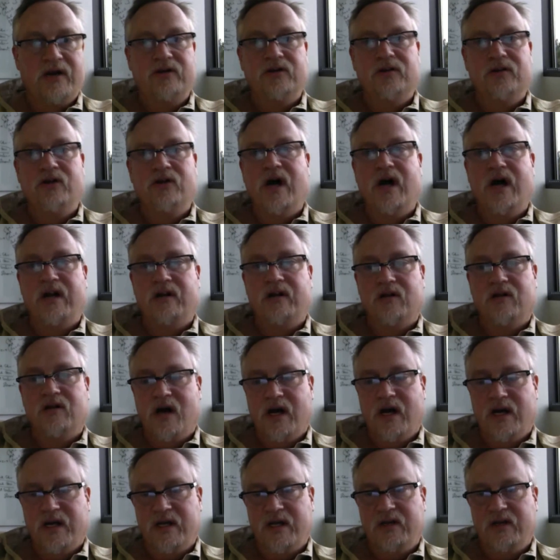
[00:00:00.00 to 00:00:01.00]
know how to
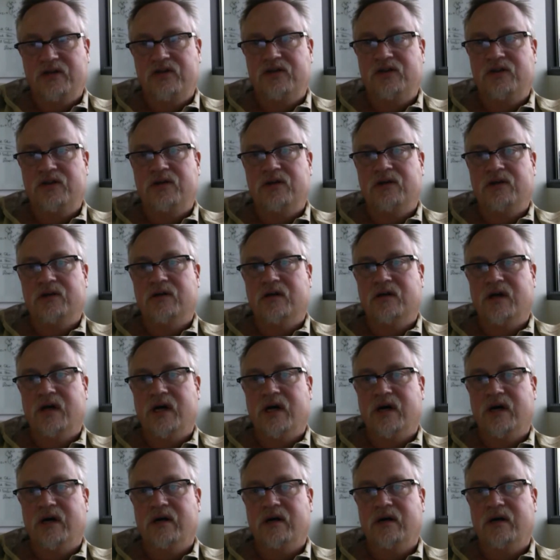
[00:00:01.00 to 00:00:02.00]
log into
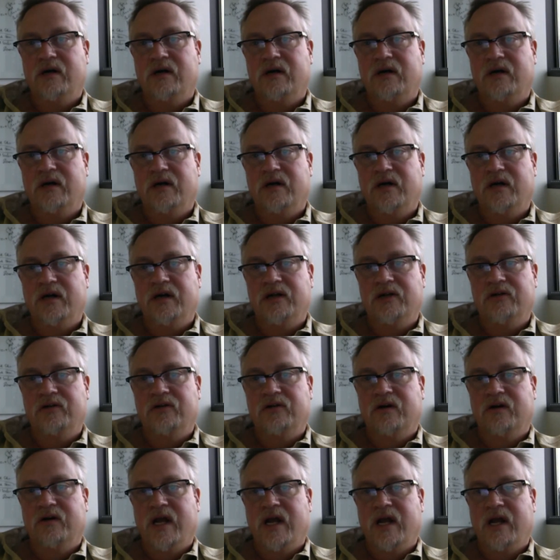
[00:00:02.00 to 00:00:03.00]
your
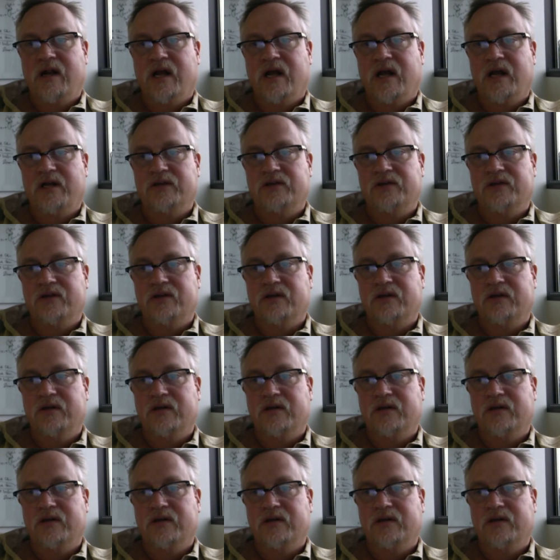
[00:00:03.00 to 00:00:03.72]
analyzer.